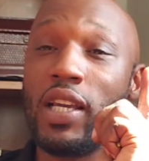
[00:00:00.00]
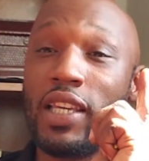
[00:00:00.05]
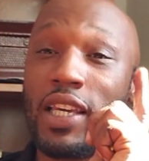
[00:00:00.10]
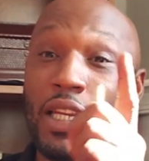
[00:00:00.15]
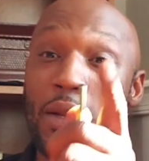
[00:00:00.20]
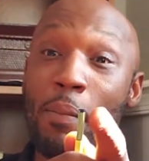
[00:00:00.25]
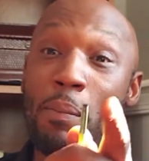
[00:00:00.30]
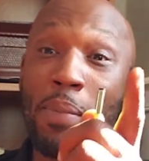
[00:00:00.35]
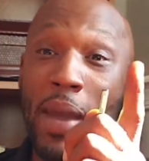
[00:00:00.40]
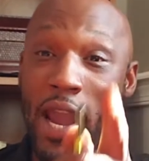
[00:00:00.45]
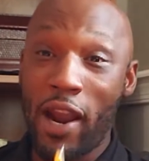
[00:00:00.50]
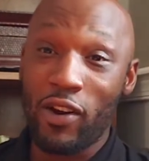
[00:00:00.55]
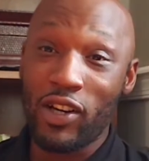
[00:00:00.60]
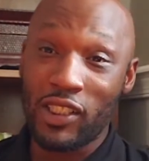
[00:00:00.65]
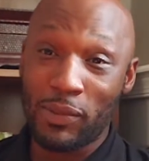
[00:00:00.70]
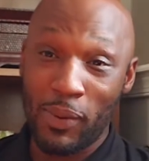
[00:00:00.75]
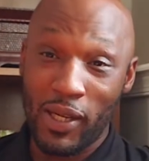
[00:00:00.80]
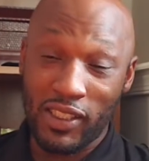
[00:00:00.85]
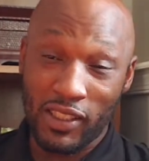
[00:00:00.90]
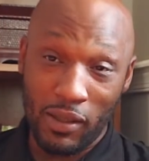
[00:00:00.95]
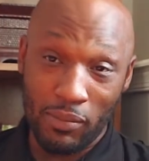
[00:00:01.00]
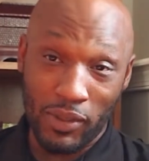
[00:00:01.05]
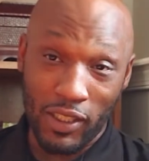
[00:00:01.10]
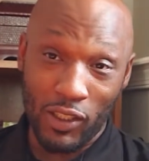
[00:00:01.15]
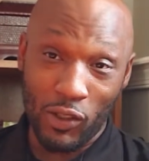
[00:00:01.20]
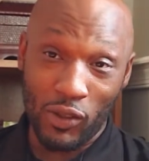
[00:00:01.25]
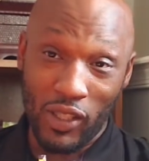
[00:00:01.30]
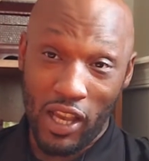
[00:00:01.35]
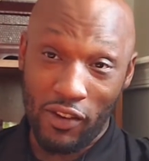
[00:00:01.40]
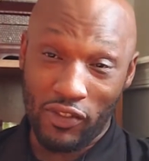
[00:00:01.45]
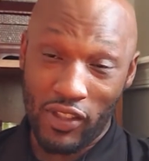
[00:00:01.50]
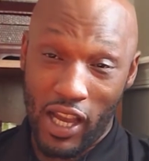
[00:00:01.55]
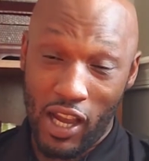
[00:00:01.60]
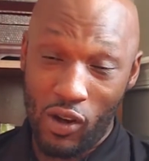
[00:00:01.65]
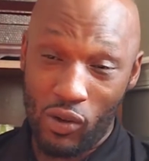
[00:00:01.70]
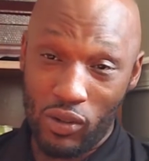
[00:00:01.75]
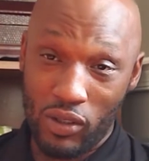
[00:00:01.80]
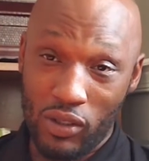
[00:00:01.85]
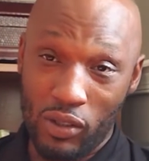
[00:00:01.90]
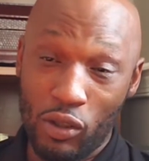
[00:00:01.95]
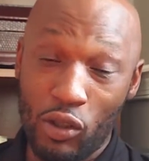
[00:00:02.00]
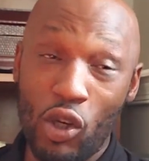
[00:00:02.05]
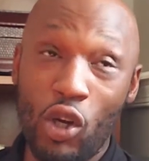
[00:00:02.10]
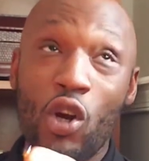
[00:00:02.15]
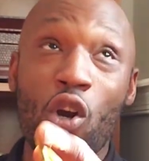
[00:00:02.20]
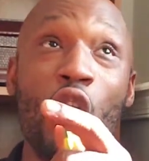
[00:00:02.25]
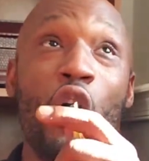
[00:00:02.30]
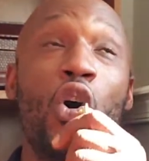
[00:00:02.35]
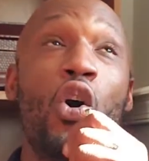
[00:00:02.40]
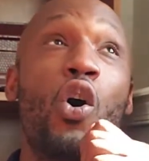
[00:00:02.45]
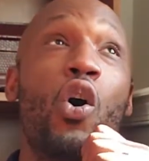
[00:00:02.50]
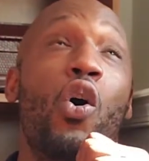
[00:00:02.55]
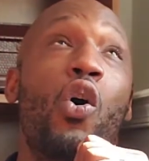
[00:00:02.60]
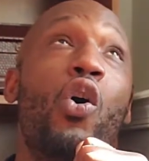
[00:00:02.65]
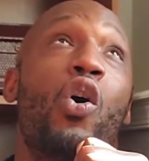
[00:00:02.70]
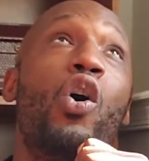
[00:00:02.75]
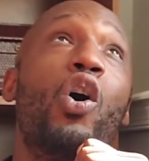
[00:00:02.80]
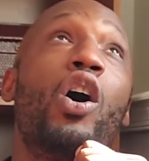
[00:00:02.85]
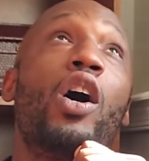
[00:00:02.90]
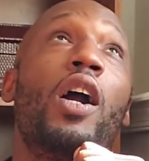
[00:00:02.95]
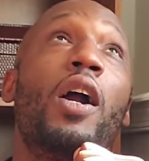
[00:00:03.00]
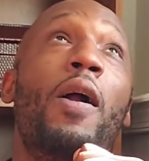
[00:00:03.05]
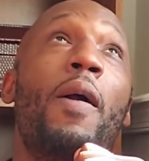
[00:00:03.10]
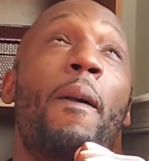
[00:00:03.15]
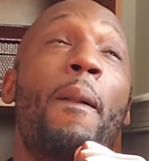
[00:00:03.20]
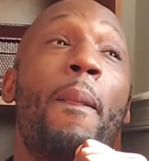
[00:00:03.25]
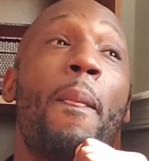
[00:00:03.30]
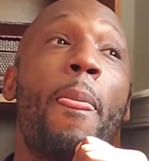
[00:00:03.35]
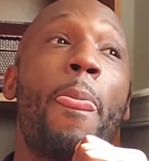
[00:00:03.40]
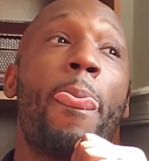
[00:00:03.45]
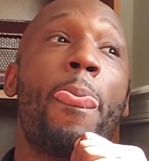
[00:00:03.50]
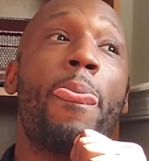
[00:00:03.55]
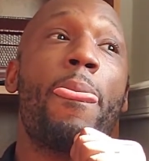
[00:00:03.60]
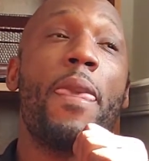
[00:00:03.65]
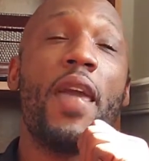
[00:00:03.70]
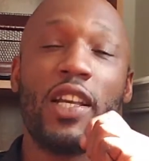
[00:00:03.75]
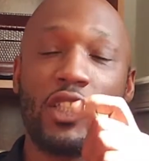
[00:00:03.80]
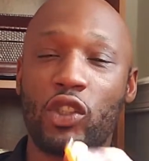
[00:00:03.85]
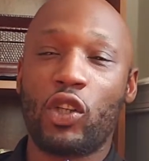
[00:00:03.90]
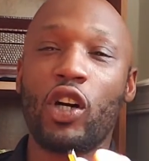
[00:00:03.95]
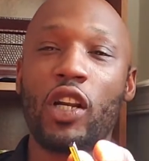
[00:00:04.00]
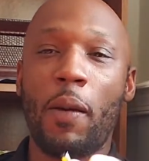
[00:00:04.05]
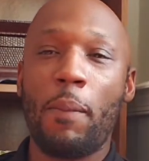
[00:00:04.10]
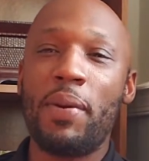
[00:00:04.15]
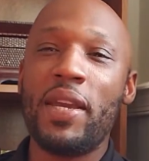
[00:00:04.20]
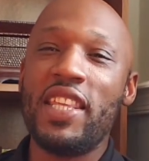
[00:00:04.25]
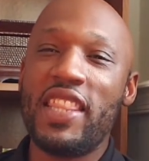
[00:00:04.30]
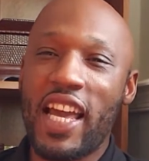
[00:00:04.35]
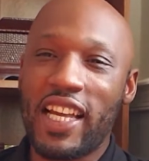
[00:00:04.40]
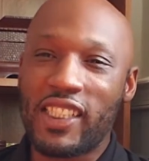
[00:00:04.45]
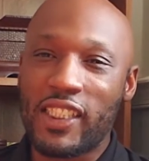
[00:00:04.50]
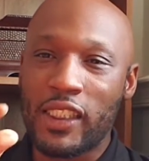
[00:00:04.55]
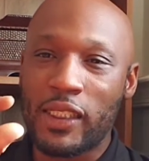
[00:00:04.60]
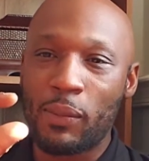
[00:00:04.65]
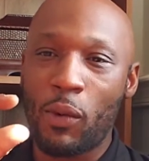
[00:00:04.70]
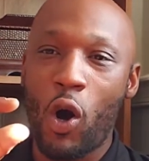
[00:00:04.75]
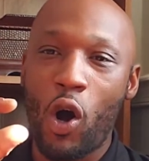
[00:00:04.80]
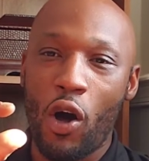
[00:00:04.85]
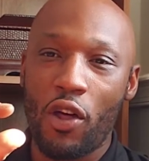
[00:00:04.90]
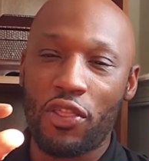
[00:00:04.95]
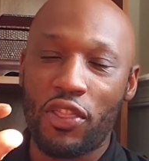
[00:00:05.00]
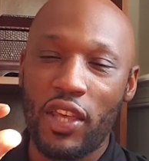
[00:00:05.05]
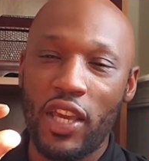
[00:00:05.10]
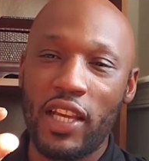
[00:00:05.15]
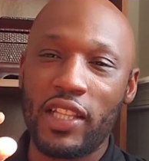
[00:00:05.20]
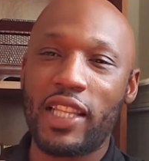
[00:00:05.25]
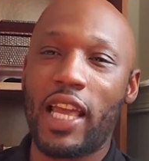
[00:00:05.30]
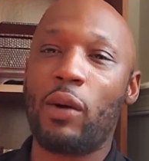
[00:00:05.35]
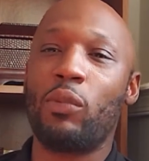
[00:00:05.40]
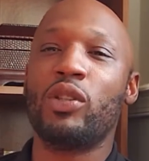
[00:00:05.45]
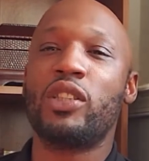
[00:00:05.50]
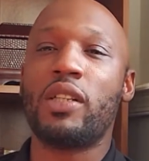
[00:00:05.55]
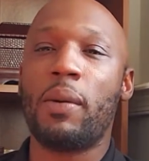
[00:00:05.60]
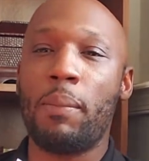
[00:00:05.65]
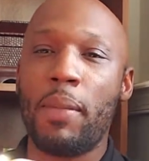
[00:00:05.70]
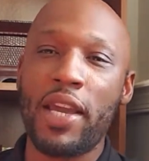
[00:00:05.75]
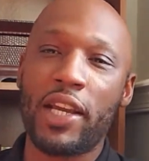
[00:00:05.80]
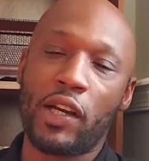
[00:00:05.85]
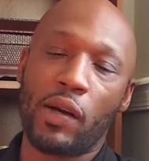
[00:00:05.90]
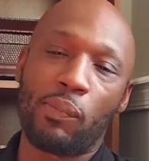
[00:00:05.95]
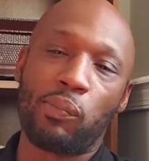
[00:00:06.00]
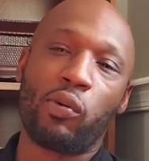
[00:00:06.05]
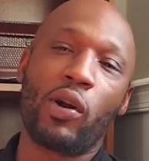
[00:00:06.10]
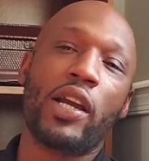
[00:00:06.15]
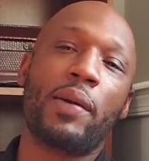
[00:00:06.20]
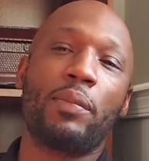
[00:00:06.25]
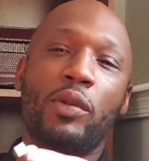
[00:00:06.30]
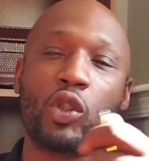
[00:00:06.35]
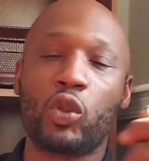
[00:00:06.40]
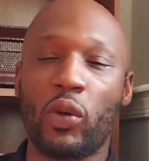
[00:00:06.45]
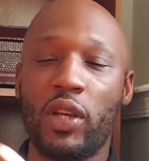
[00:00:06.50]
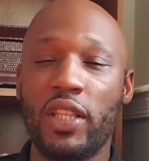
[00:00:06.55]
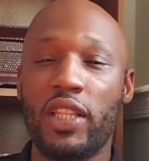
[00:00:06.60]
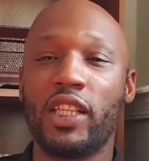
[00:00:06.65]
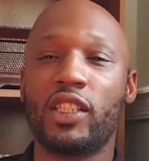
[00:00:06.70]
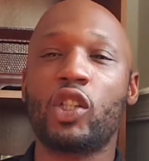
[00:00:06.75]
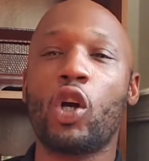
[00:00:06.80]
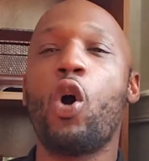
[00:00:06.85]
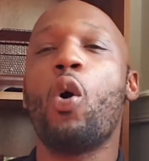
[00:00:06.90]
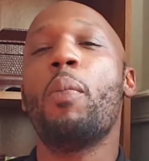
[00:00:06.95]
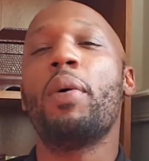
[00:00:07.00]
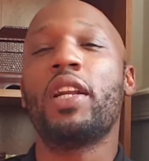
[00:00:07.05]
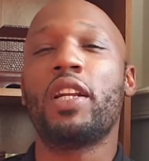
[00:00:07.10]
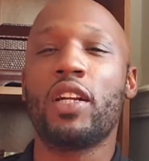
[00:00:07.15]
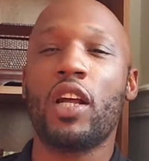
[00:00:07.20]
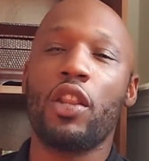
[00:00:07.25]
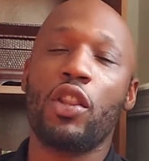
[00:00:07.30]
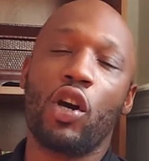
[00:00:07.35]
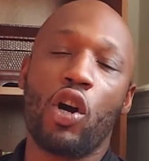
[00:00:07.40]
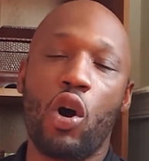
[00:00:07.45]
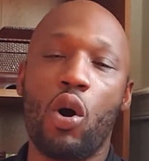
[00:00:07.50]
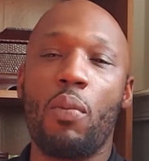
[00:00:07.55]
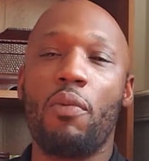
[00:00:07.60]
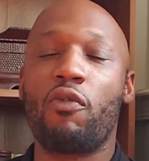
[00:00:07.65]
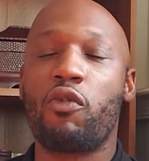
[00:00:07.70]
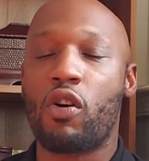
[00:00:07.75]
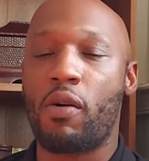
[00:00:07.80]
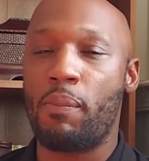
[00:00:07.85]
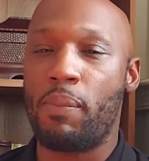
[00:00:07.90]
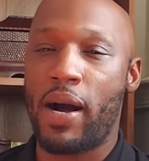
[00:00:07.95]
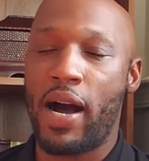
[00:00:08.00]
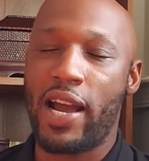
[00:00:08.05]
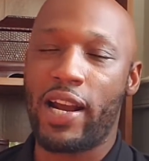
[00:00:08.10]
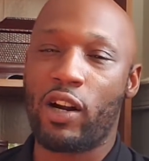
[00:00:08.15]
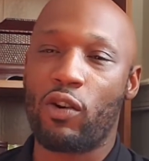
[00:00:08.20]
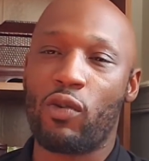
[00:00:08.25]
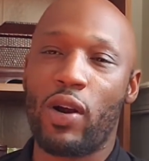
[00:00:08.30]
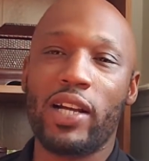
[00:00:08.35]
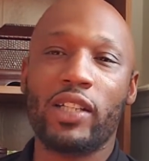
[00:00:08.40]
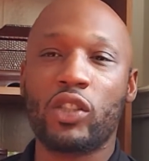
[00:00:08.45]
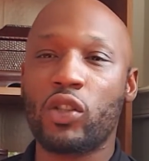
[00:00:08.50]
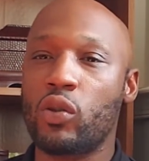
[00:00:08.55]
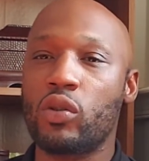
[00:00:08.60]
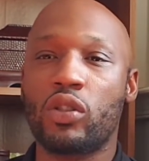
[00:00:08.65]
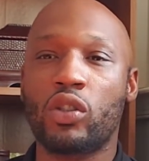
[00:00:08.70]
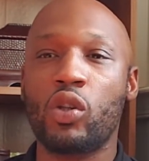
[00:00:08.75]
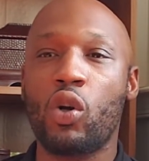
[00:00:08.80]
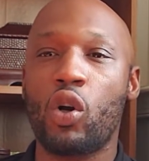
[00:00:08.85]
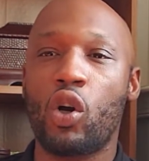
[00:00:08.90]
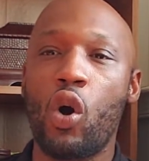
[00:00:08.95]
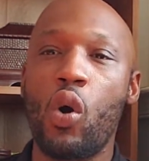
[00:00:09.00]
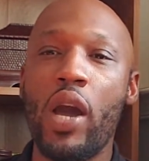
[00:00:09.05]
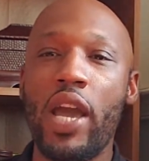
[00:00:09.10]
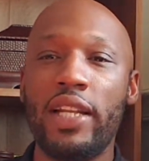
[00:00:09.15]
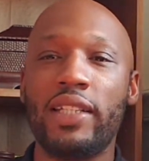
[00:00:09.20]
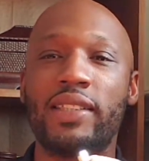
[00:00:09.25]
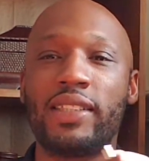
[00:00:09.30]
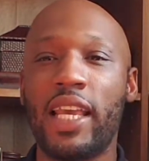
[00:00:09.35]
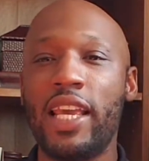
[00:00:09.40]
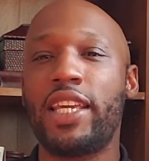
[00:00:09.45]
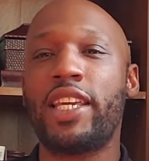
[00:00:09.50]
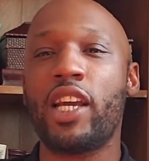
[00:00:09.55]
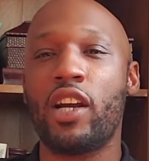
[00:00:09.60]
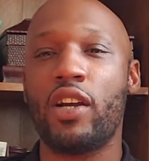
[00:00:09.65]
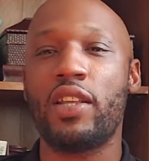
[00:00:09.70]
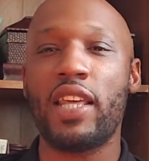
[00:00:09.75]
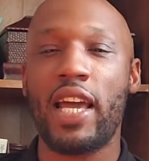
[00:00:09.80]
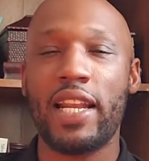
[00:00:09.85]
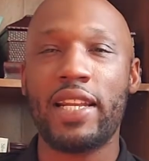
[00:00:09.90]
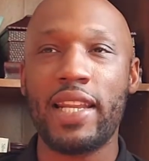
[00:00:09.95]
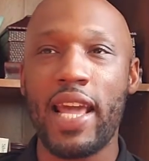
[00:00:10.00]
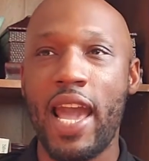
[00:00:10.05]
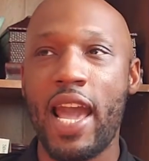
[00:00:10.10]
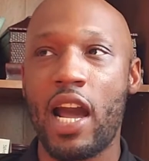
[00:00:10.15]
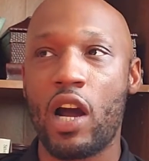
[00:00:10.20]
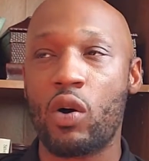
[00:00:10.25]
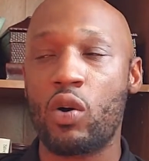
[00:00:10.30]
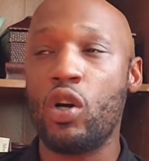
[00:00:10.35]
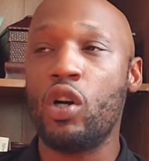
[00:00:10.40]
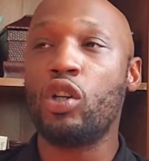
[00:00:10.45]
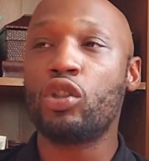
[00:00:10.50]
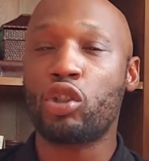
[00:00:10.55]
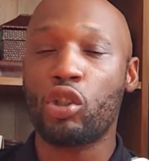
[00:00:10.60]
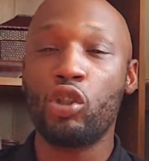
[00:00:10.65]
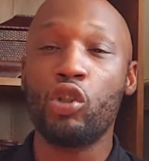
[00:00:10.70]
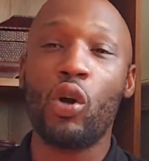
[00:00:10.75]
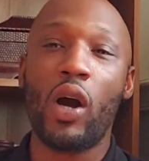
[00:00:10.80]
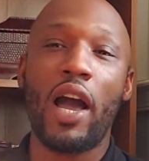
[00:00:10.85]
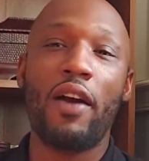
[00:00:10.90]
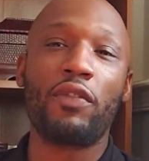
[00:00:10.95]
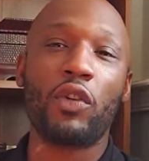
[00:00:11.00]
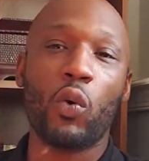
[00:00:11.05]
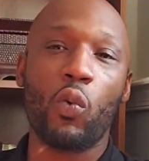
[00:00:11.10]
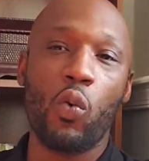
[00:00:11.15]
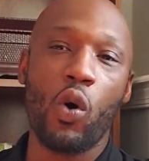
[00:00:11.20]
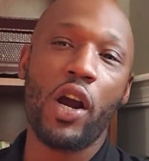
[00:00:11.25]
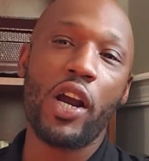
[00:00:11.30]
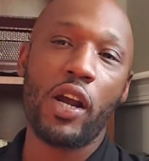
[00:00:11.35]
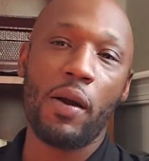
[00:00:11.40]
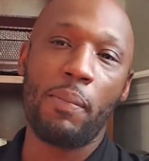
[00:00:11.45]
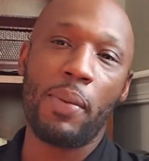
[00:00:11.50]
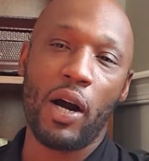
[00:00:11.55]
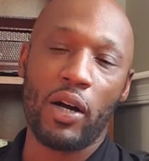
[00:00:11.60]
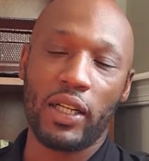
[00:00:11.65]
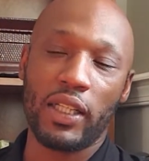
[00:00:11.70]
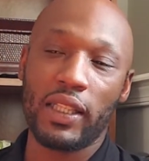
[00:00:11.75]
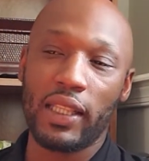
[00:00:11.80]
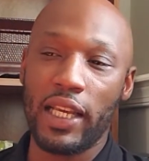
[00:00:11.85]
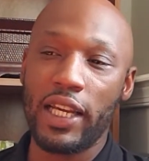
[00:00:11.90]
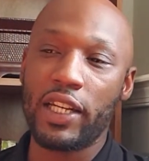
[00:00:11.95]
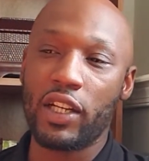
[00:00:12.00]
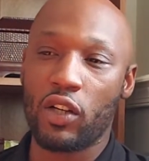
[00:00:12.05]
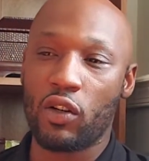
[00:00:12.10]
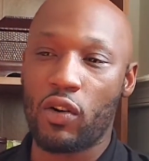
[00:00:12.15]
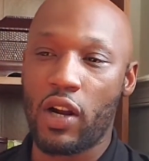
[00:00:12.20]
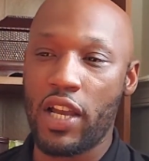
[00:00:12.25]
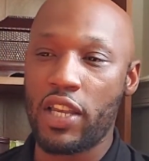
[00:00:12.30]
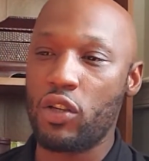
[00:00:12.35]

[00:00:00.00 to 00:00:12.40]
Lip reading: get embarrassed by something you left out, or it's going to be that small thing that was the make or break between this home and another home for a buyer, right? So go ahead and take care of that now so you don't have to worry about it later, right?